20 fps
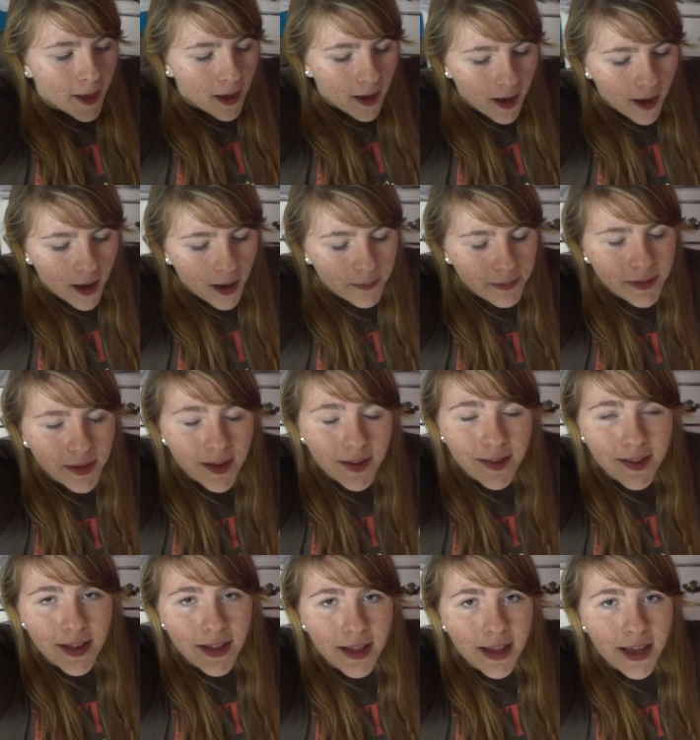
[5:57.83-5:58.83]
on
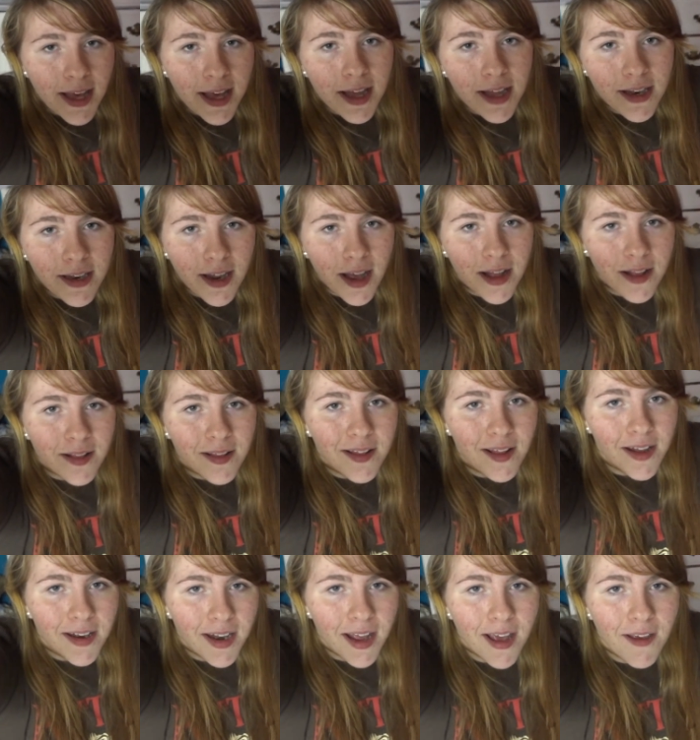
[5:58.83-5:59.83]
Disneyland on
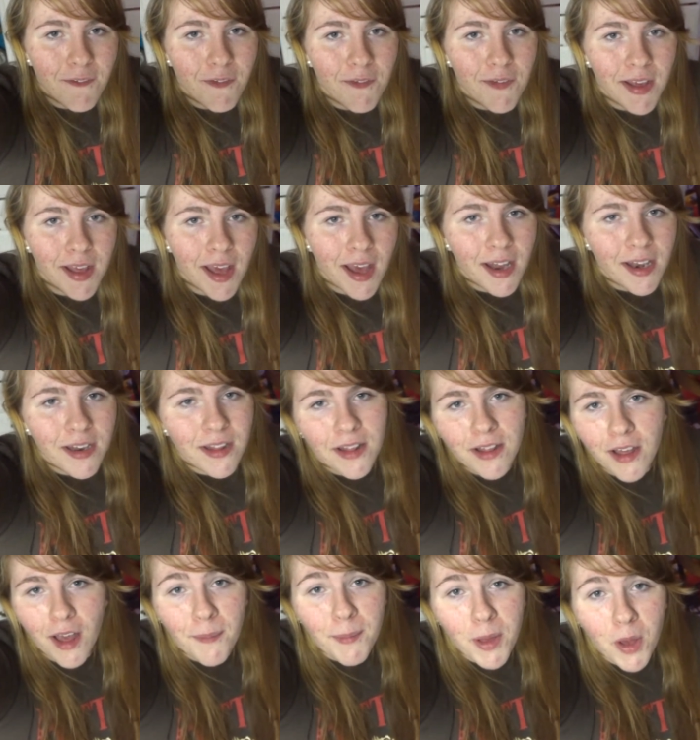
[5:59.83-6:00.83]
Sunday for VidCon and then
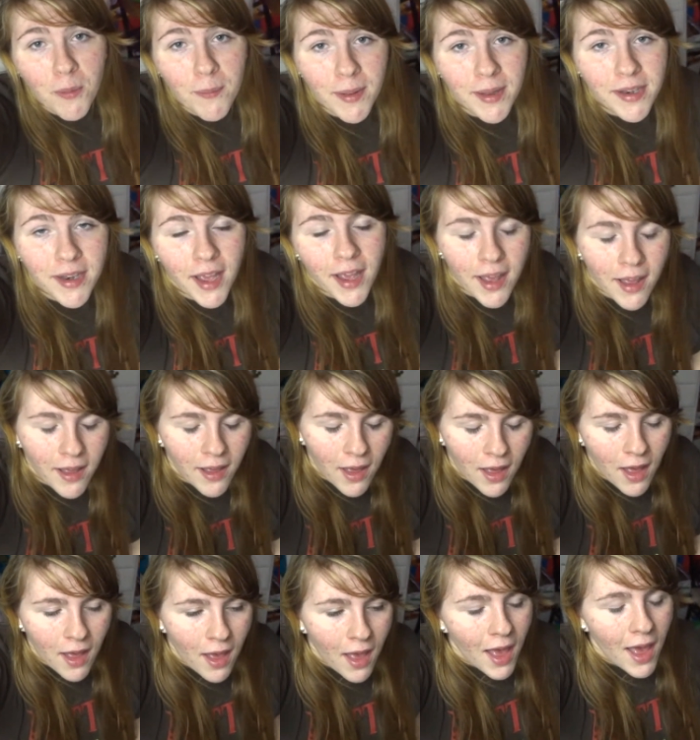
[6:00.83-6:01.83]
coming home Monday.
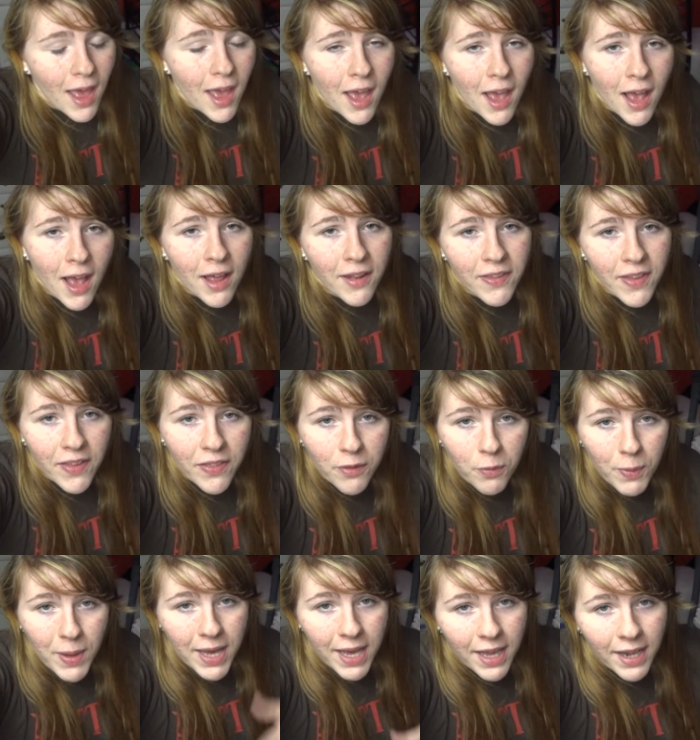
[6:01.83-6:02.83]
And then the
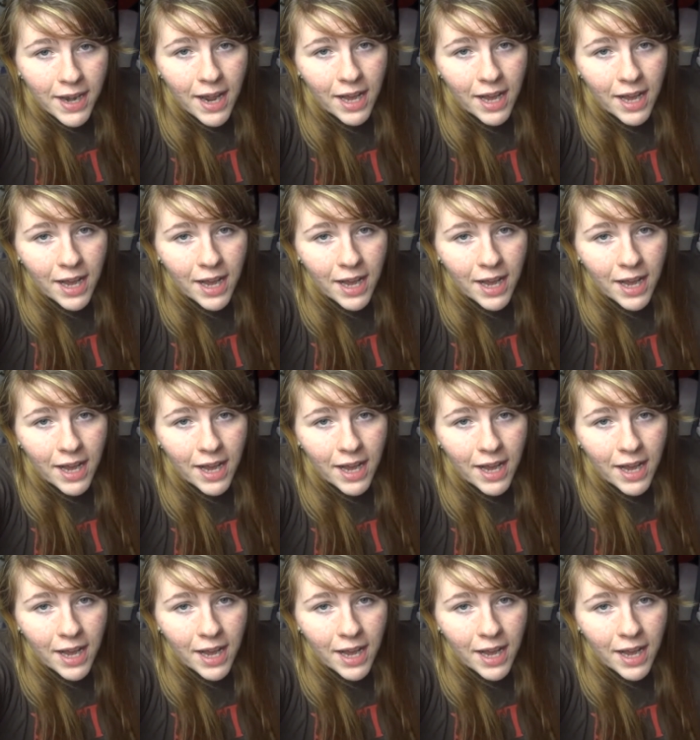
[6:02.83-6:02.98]
weekend